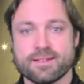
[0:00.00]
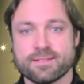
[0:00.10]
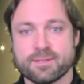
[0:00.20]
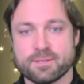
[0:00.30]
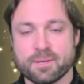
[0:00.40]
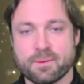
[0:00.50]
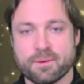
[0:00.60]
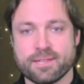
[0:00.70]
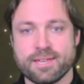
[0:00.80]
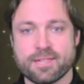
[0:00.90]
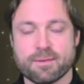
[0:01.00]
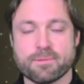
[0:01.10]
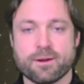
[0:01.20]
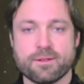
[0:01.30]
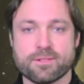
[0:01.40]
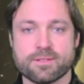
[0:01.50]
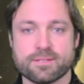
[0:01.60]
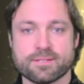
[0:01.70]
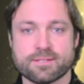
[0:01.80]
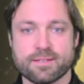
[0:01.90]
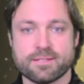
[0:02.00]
to do what the Egyptologists